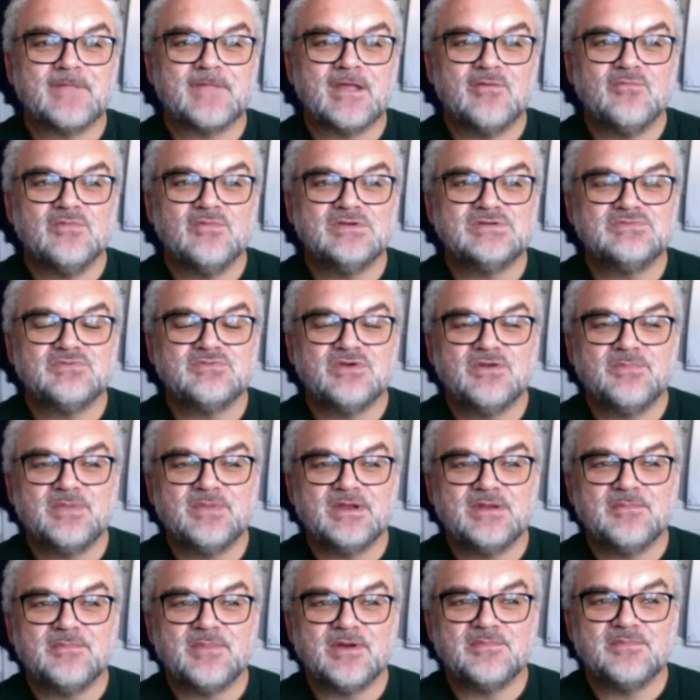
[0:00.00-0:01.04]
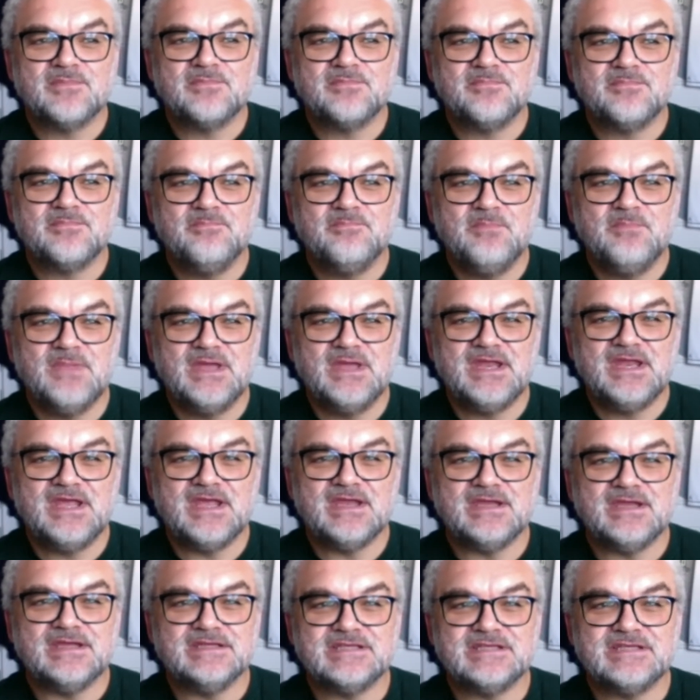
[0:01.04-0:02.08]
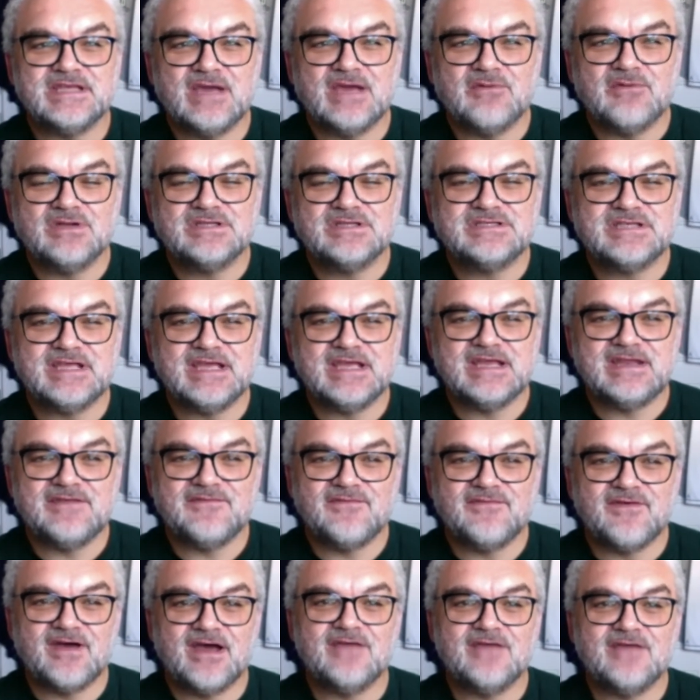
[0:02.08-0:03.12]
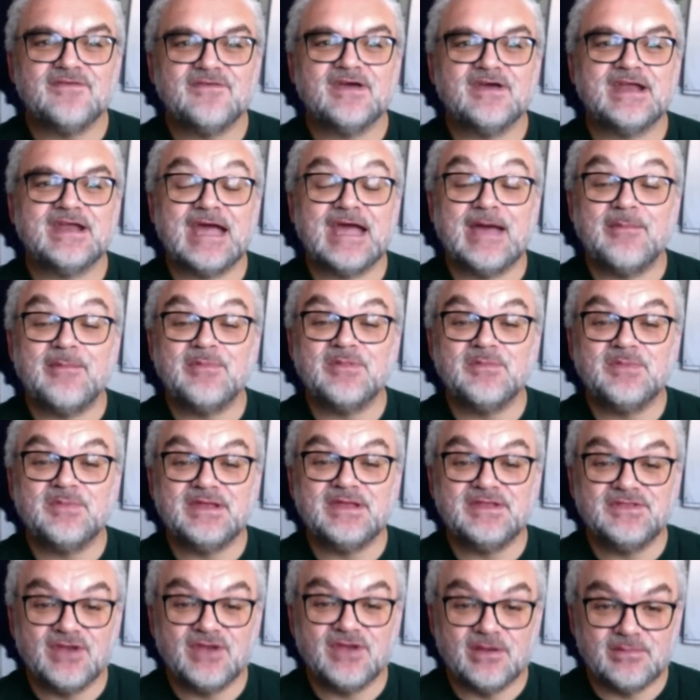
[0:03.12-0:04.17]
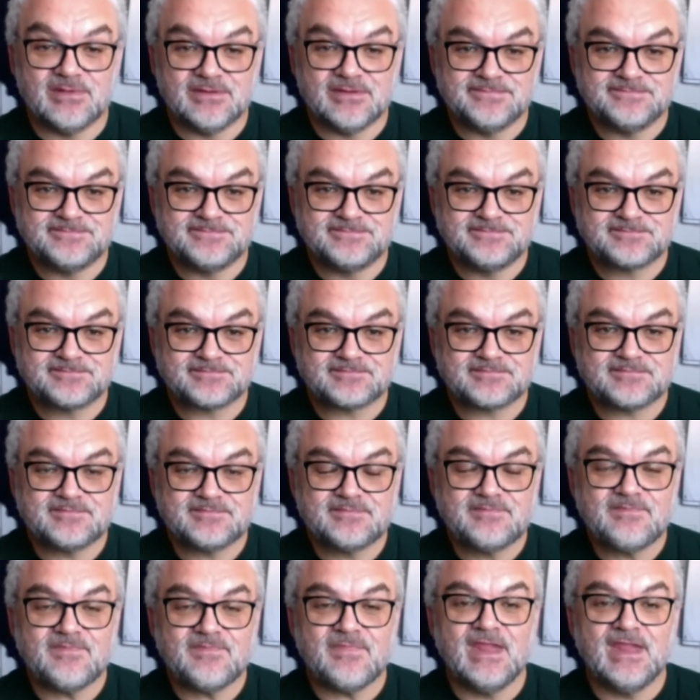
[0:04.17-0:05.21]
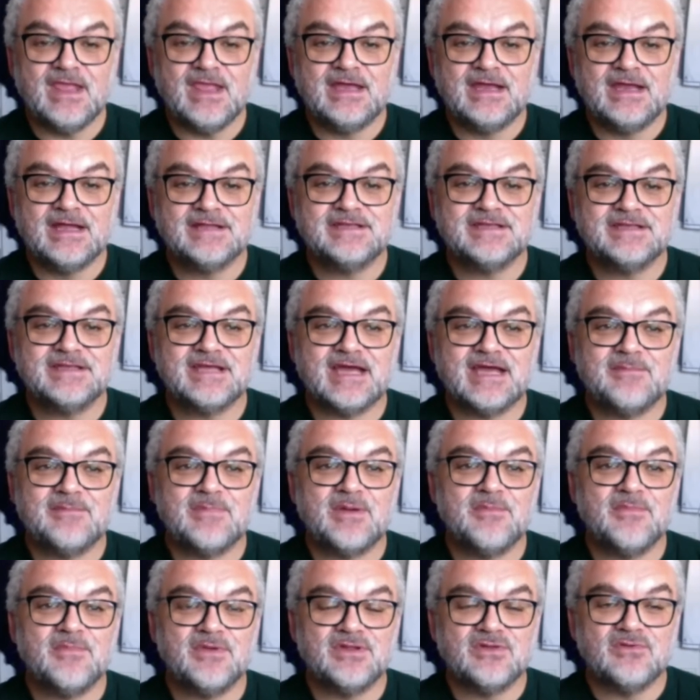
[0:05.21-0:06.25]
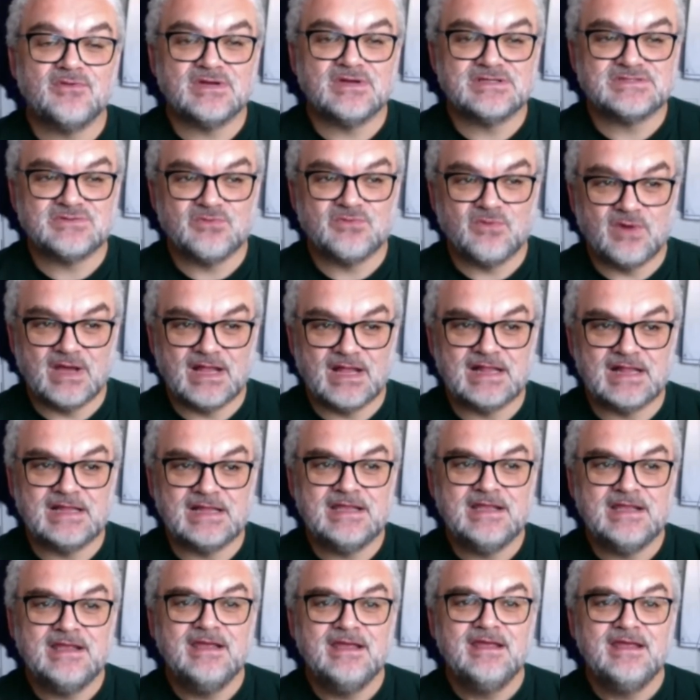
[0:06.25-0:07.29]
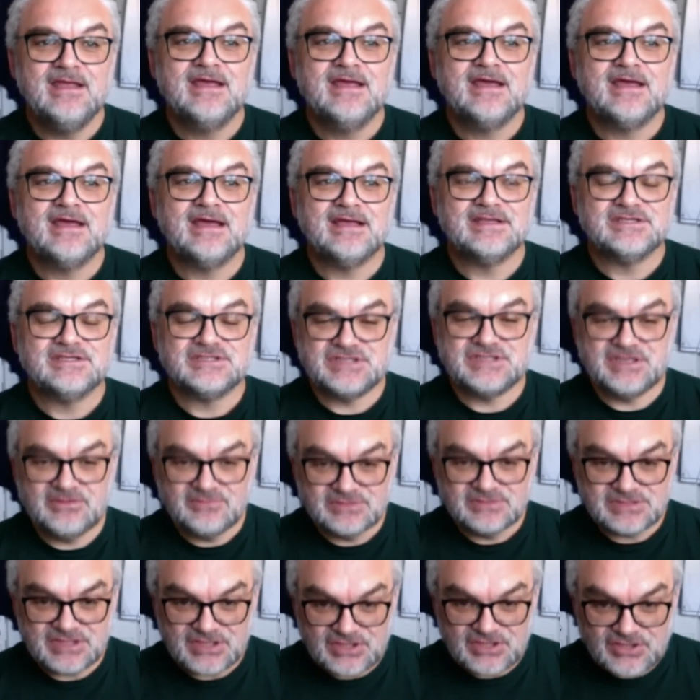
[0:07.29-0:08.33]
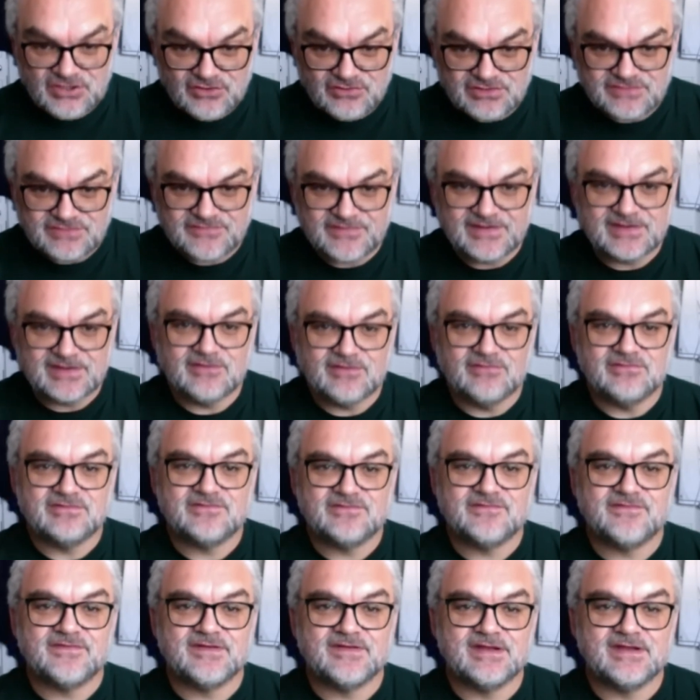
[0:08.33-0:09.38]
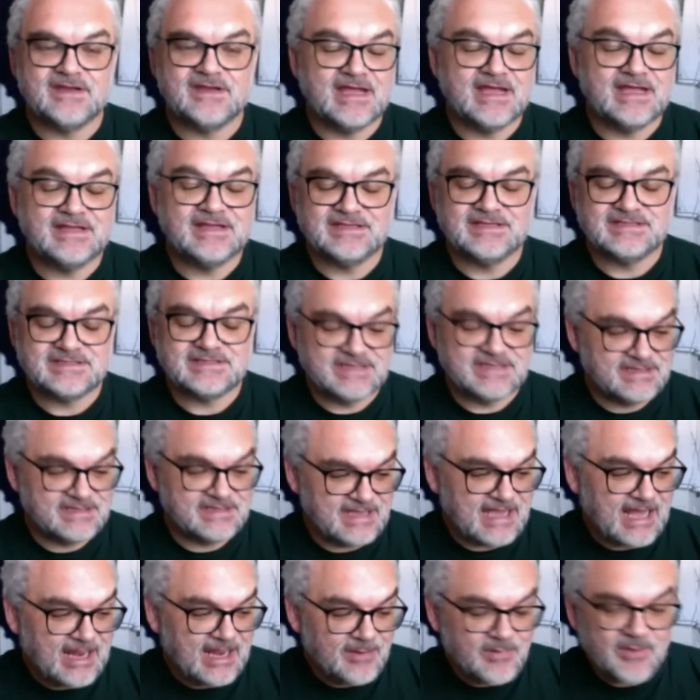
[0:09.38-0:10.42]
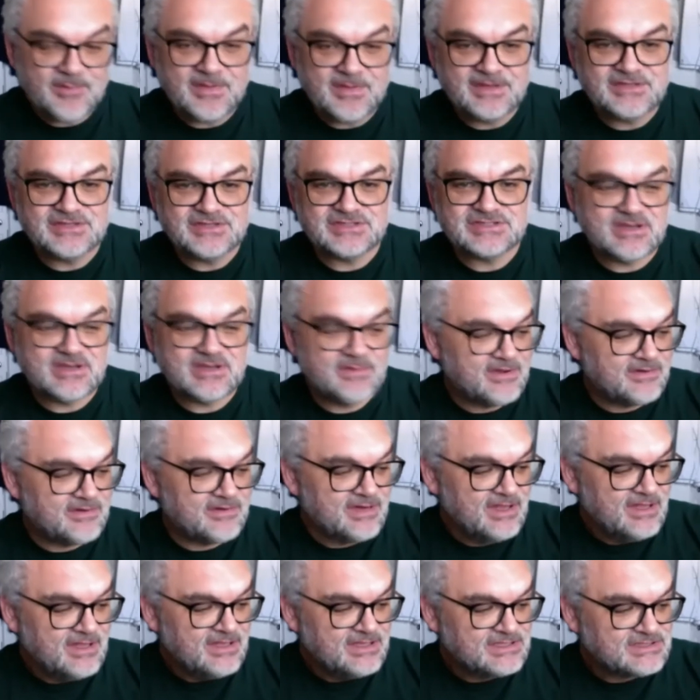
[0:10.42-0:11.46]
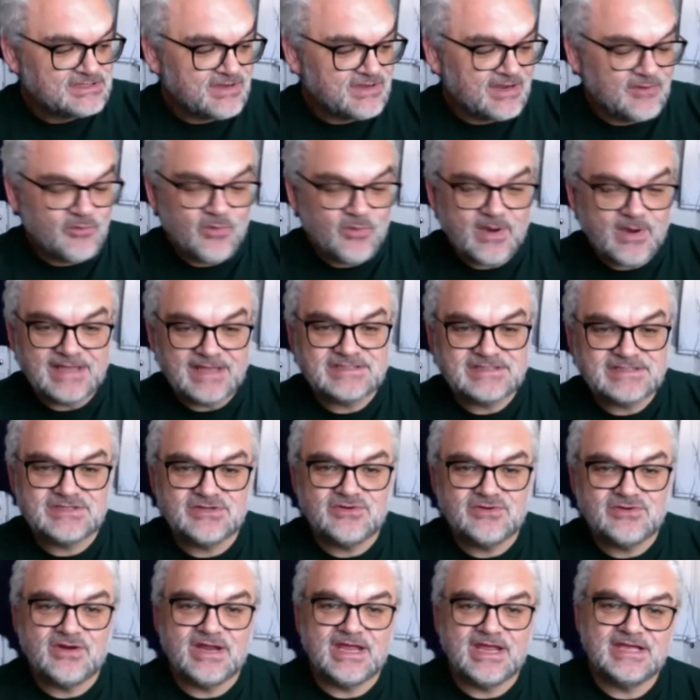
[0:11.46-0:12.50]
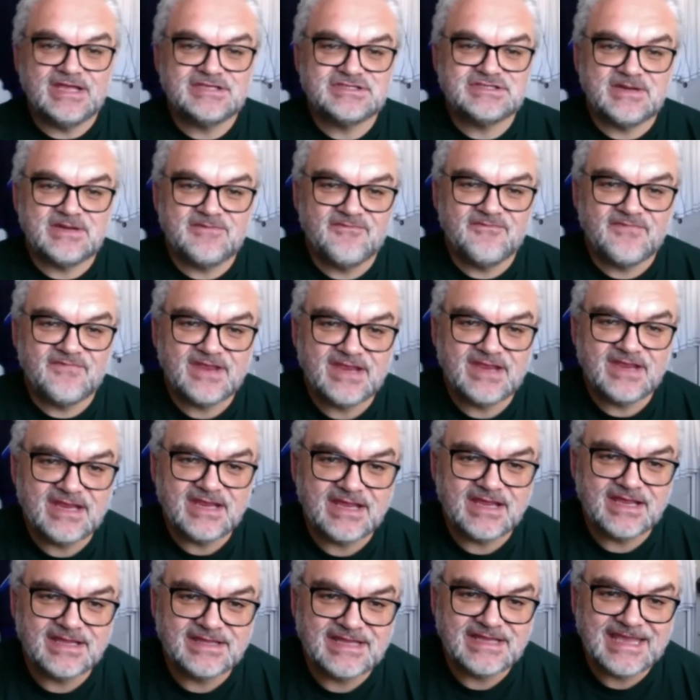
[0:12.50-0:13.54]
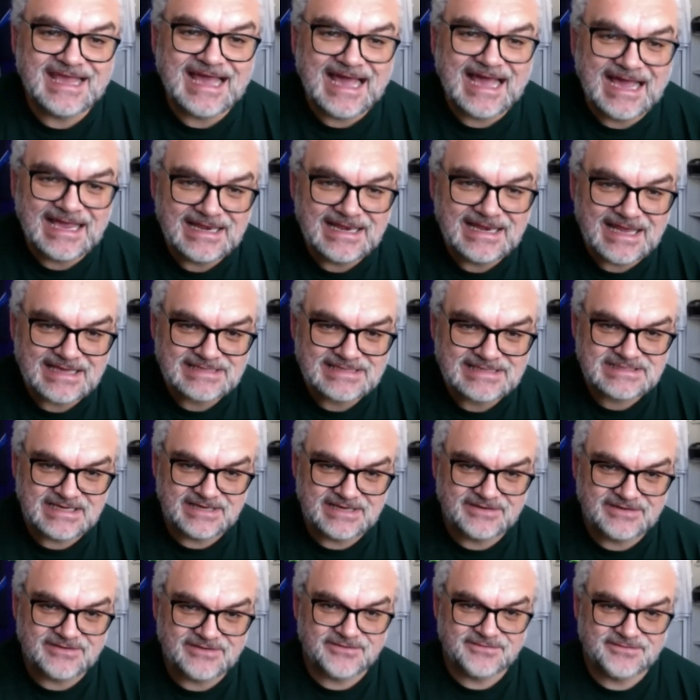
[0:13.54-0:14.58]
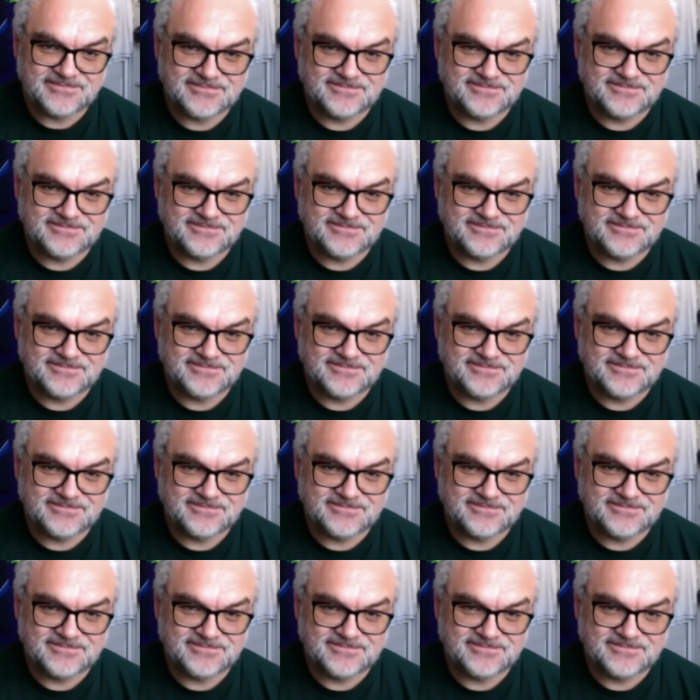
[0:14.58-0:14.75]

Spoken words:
which would have been about mid-80s, I want to say 85, and I happened to be in Dublin. And at the time, my mother wasn't well, and she was a huge Phil Coulter fan, and the album had just come out. So I went to HMV in the ILAC Centre,